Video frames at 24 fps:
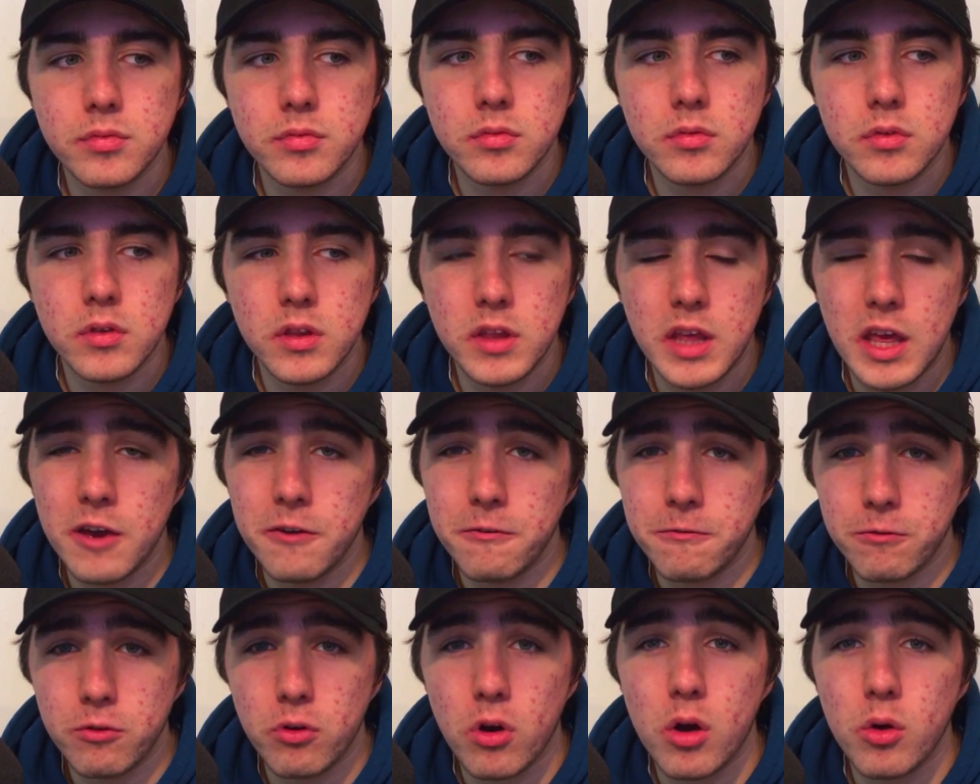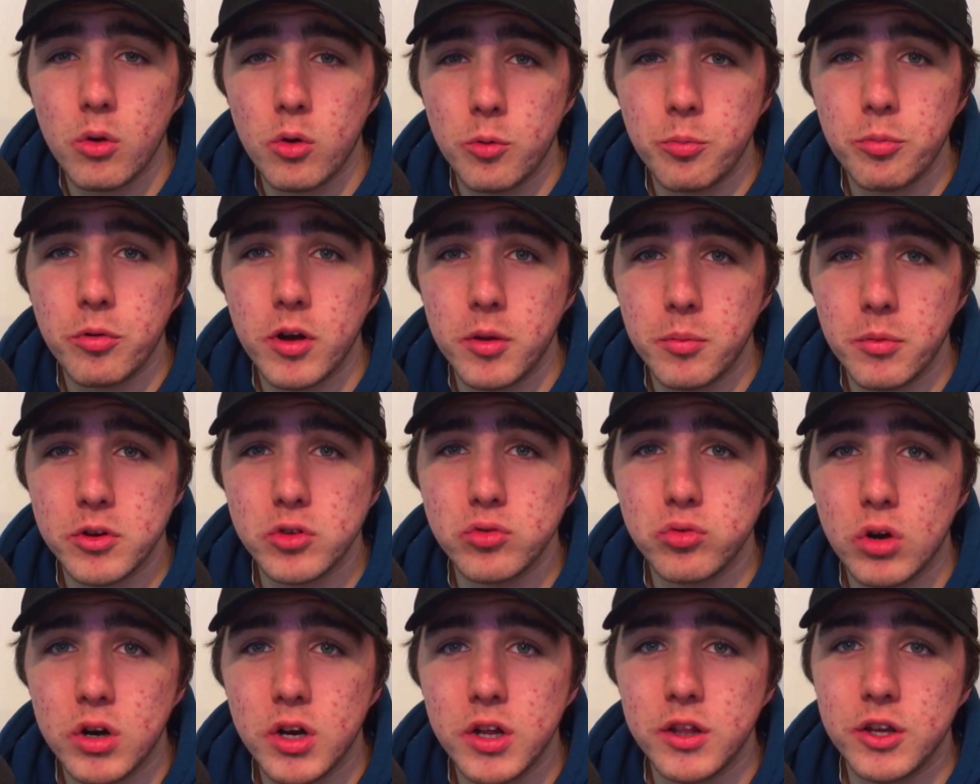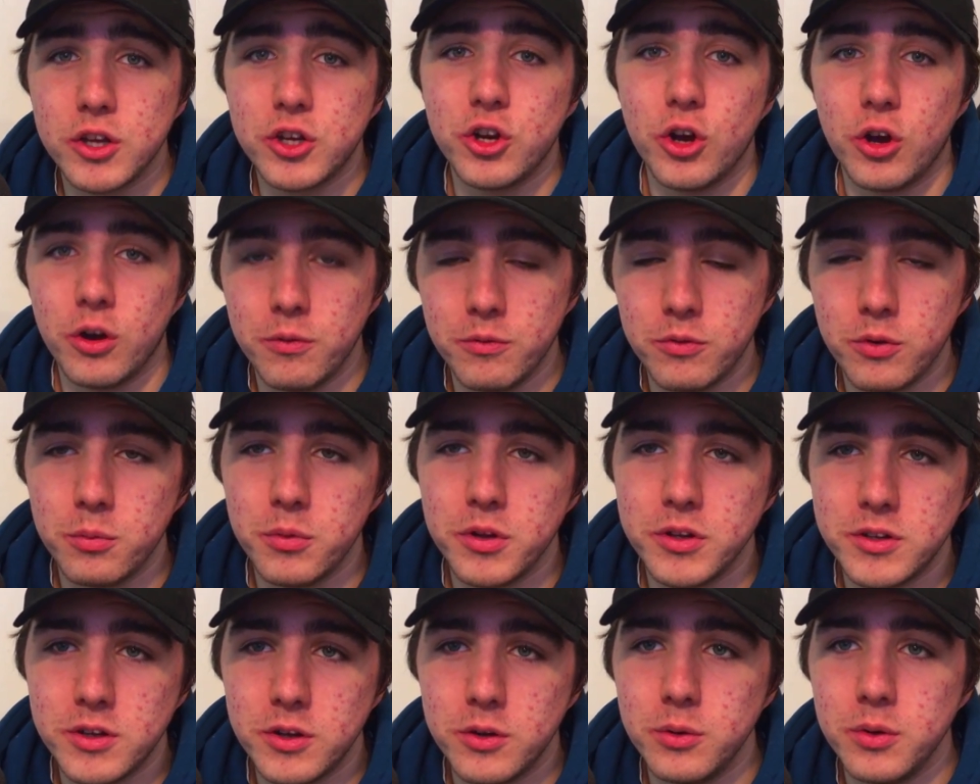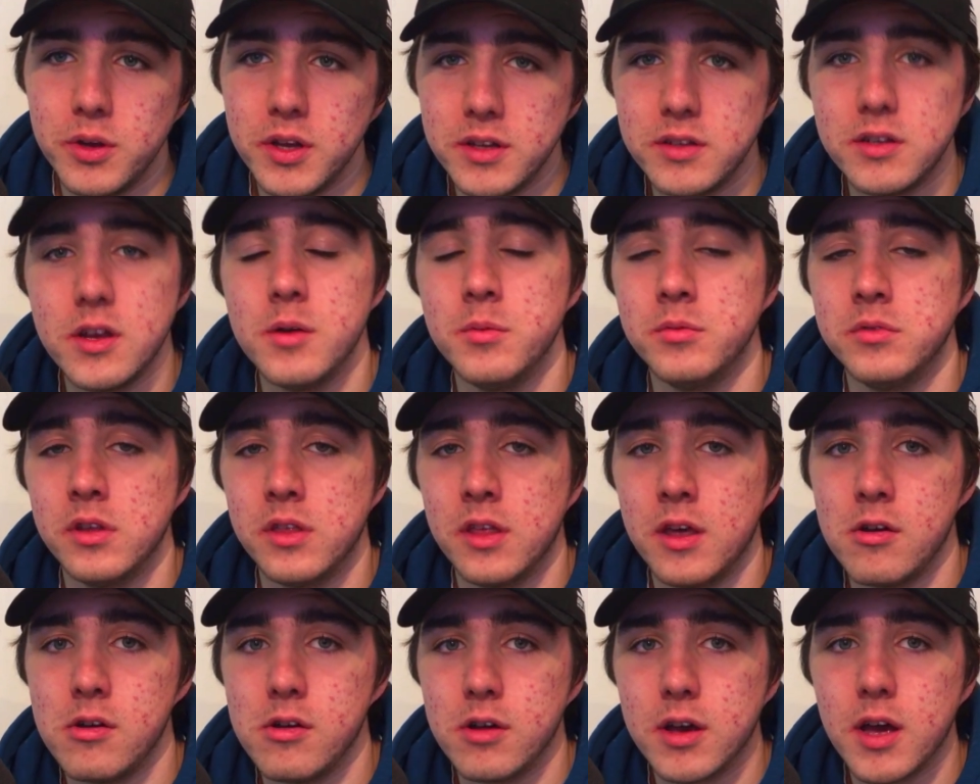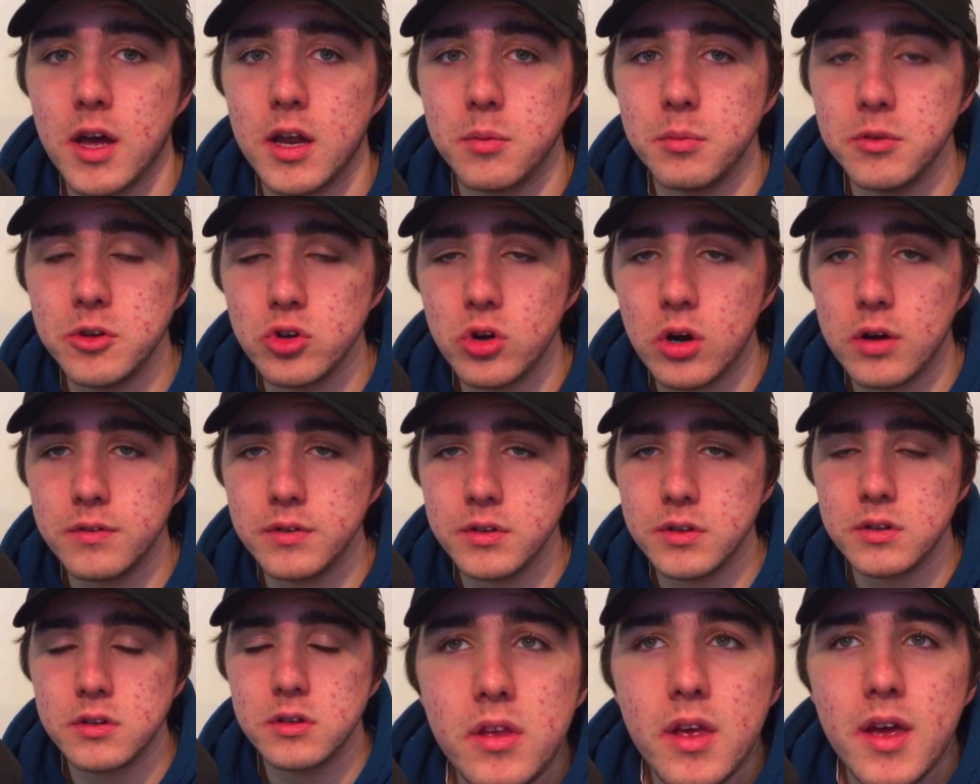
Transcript: yeah, Ferrari were pretty much running the show in Formula 2 in terms of their academy drivers.